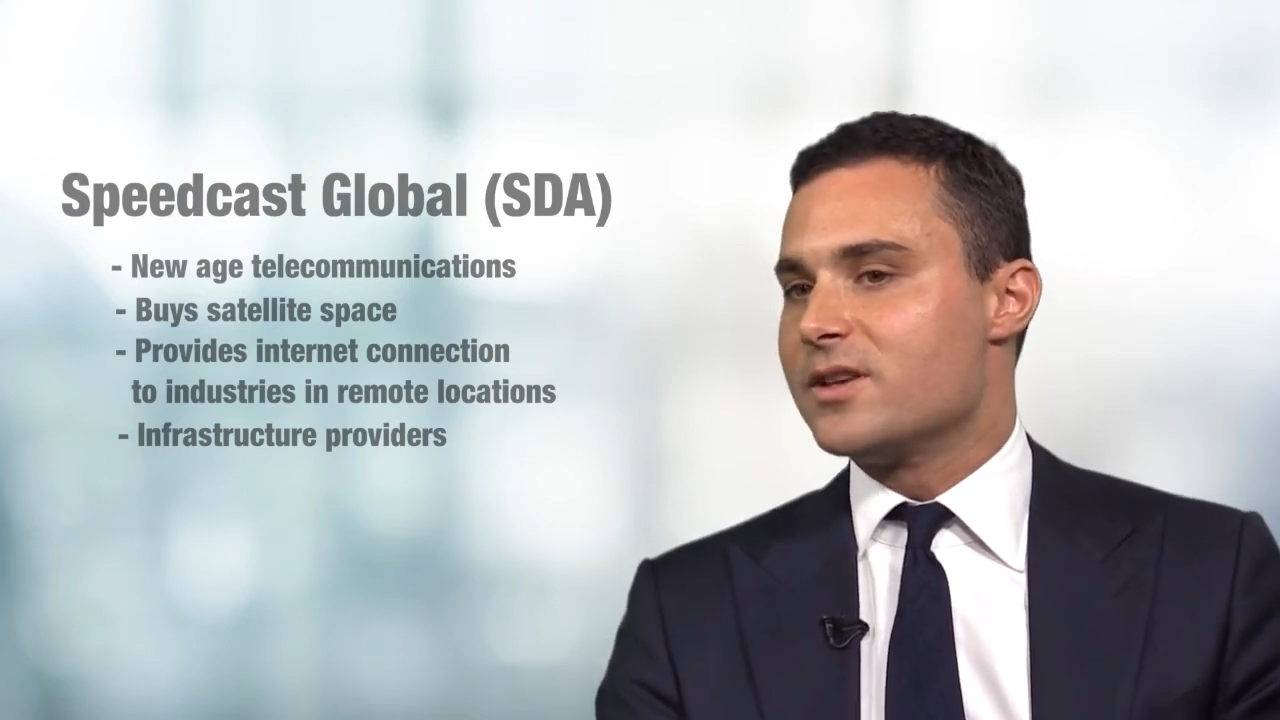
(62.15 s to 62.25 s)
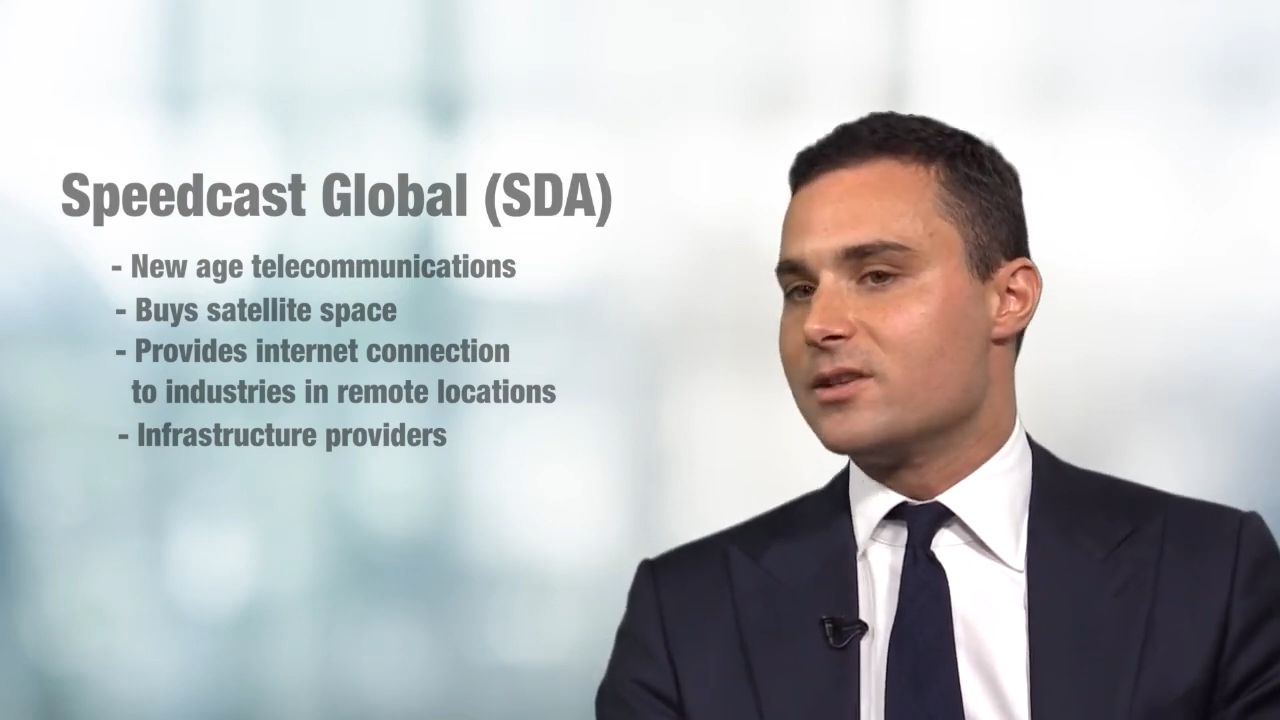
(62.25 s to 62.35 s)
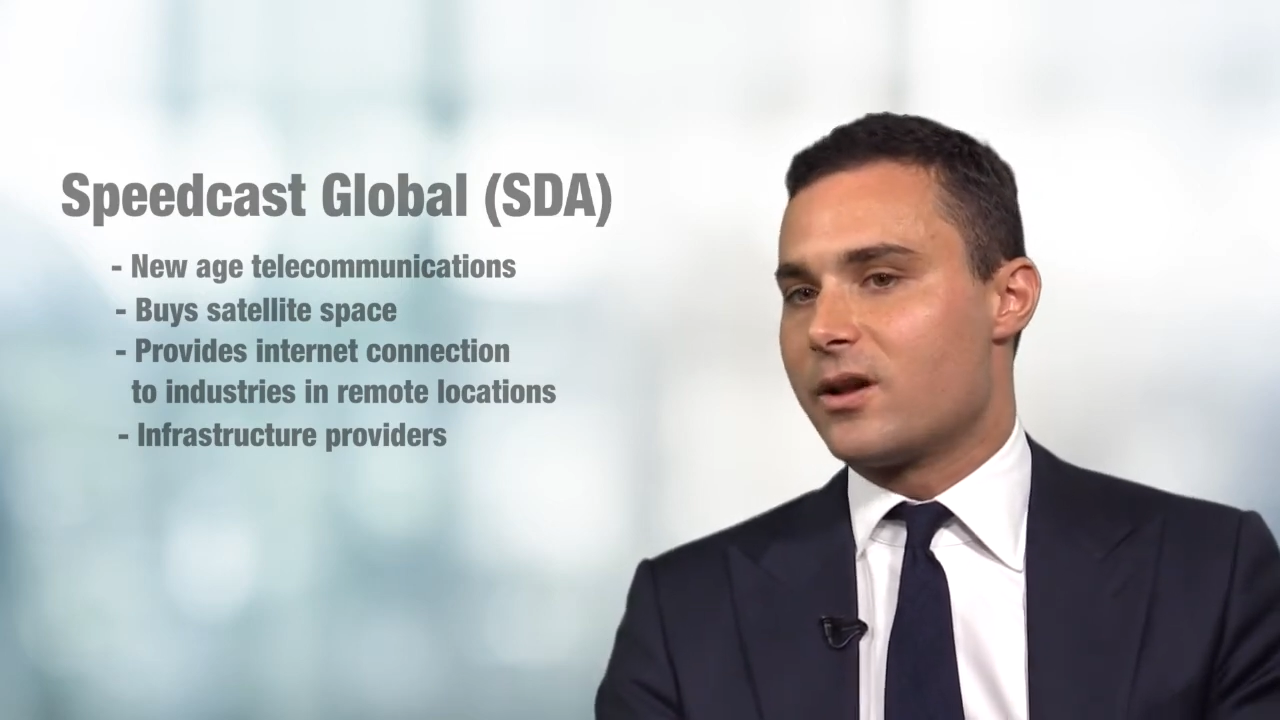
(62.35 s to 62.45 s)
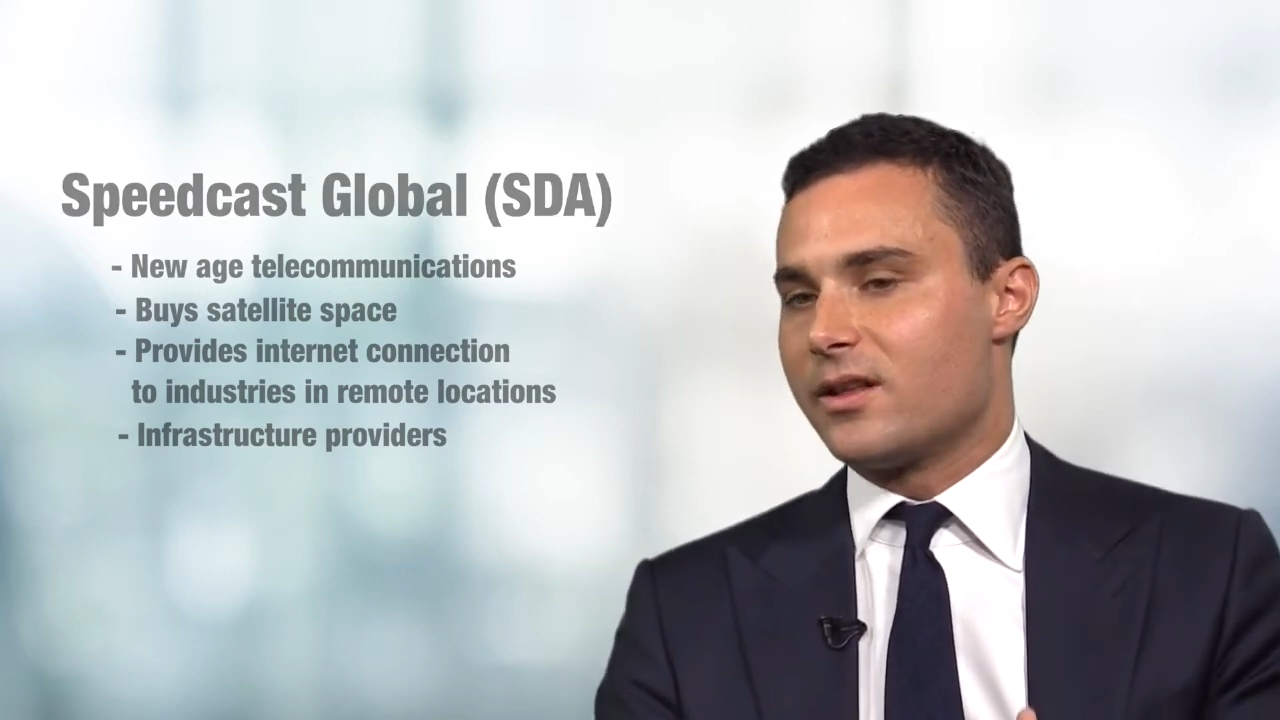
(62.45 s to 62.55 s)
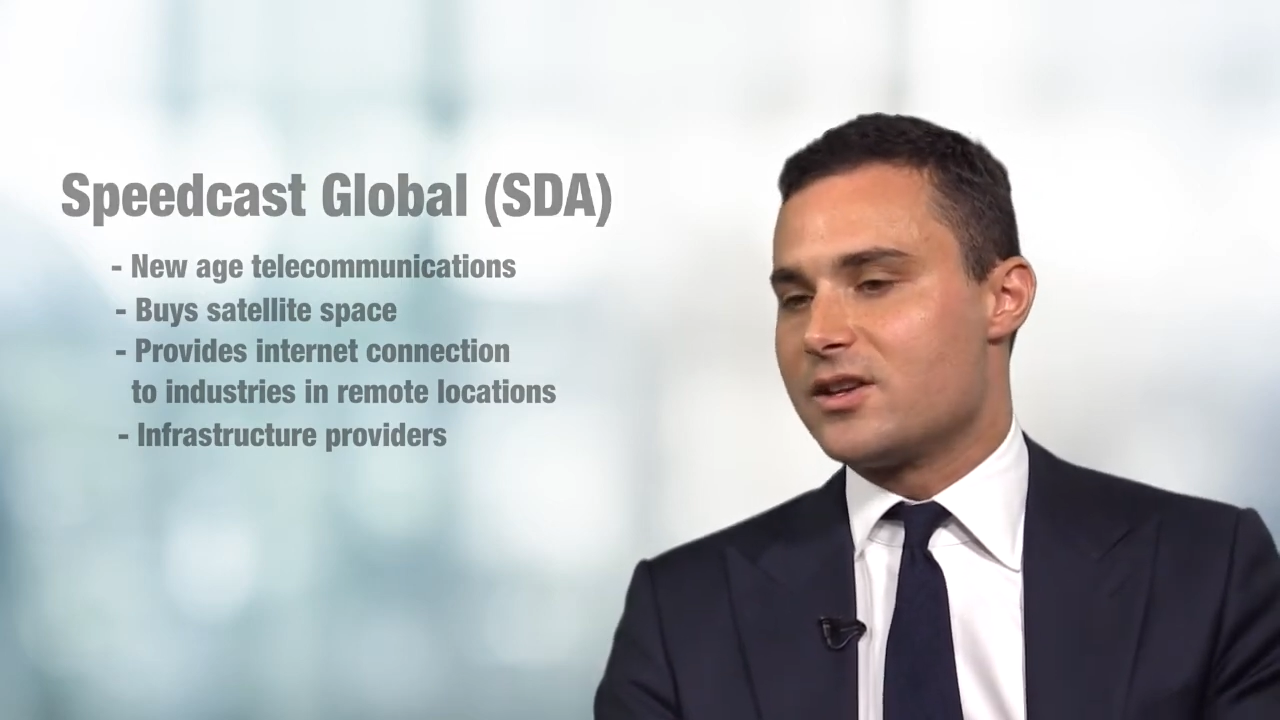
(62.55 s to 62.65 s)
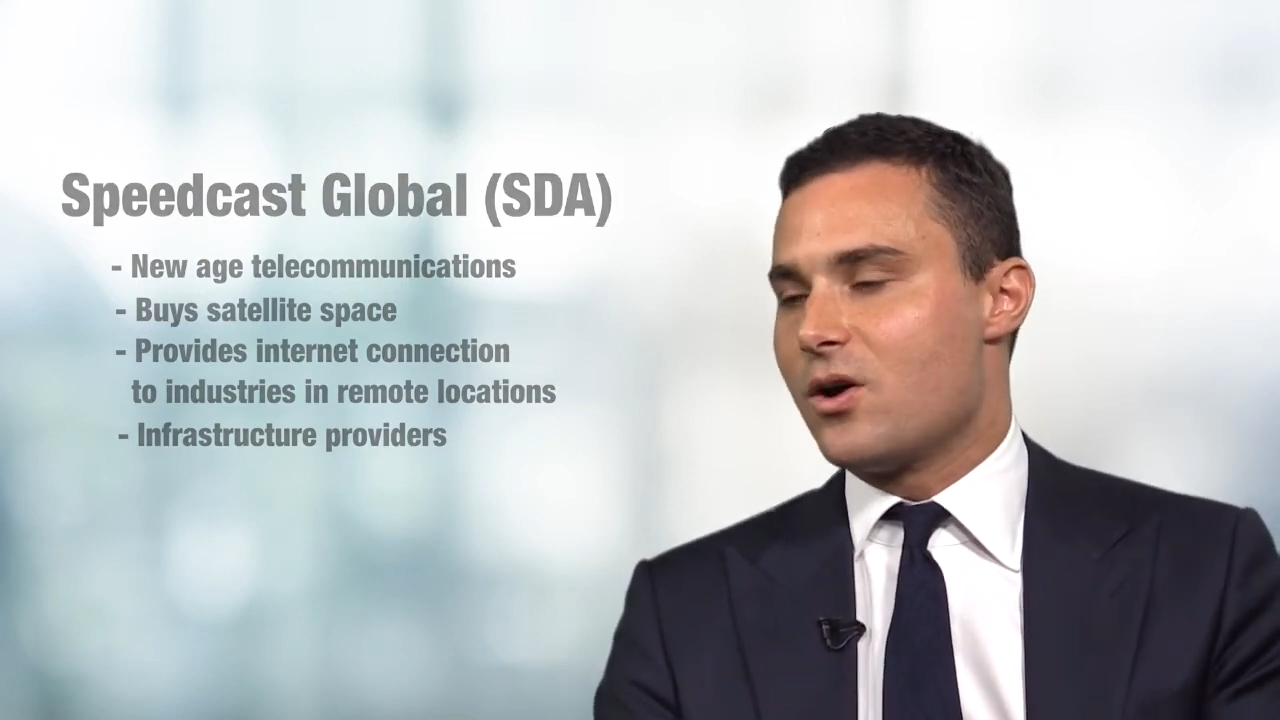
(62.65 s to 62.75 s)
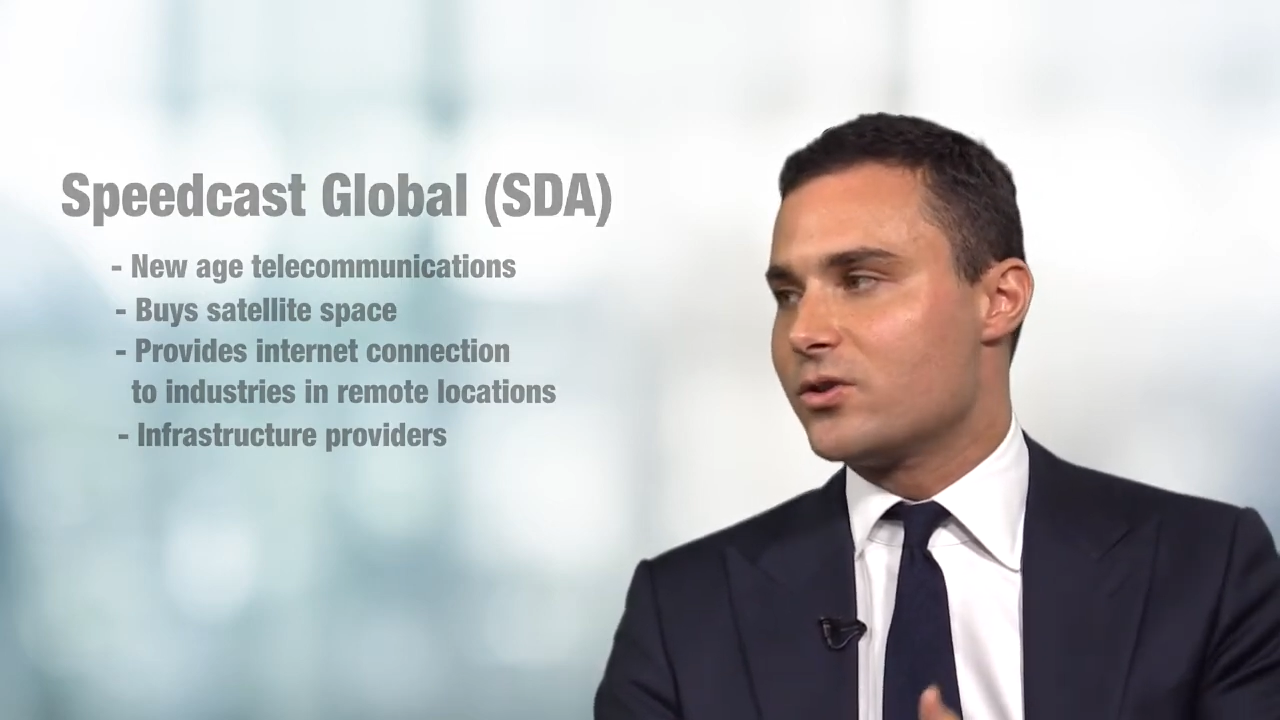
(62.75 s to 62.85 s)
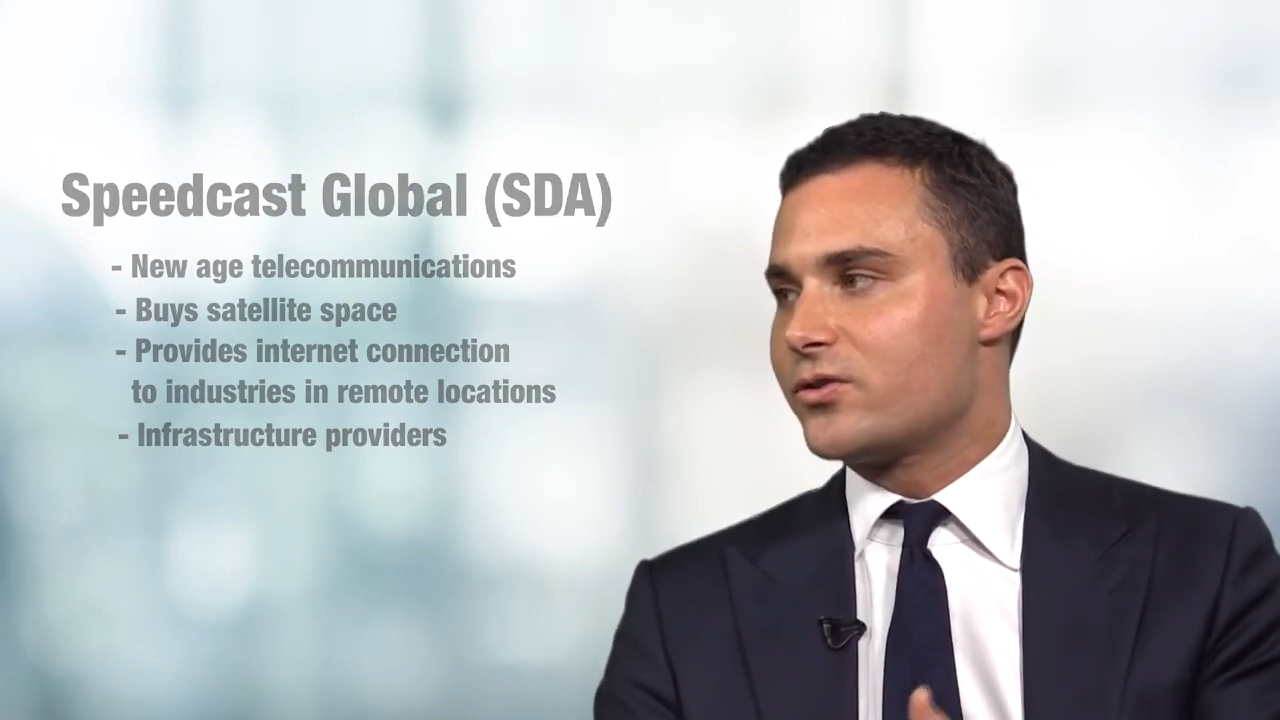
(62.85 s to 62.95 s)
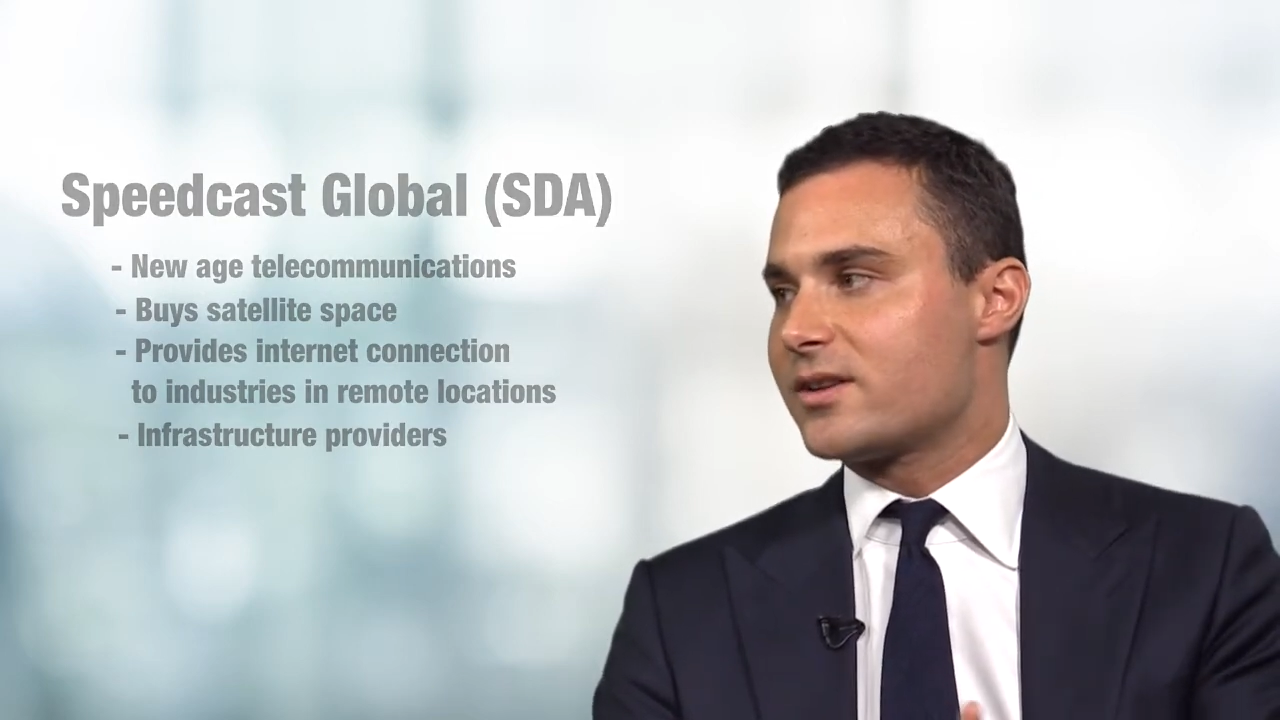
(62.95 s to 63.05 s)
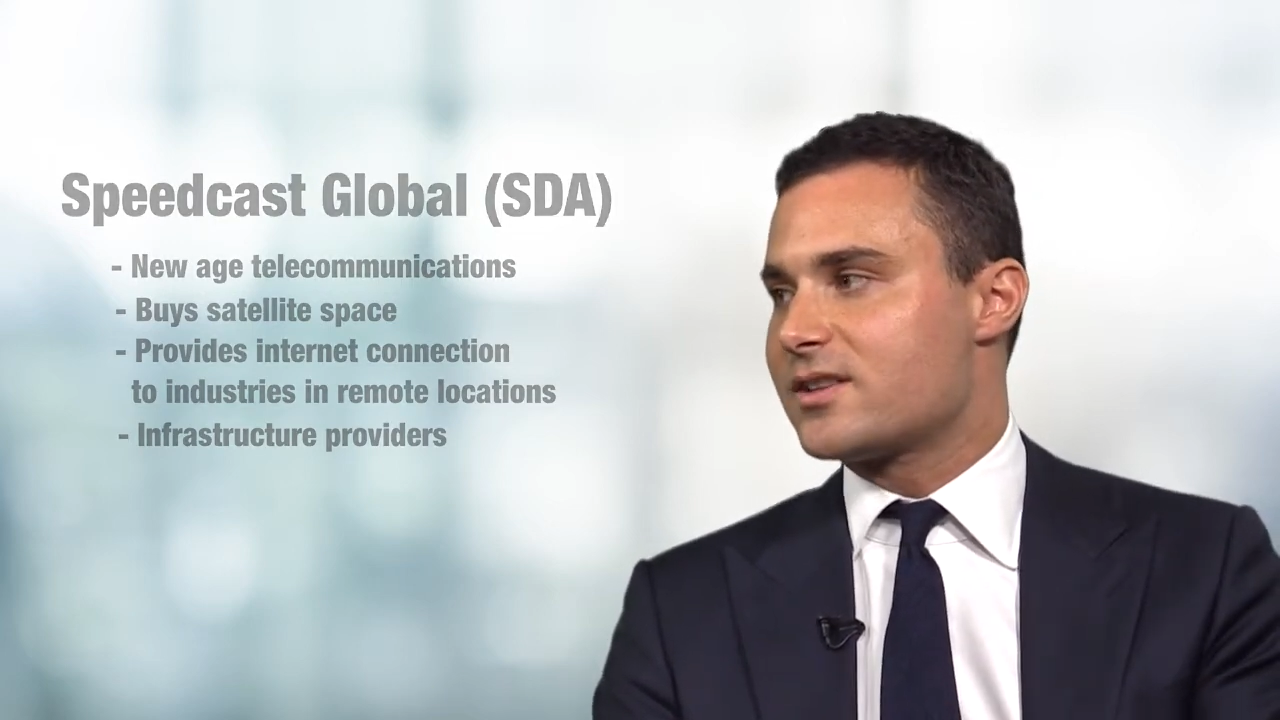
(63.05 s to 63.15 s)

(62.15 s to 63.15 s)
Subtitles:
as a lot of these contracts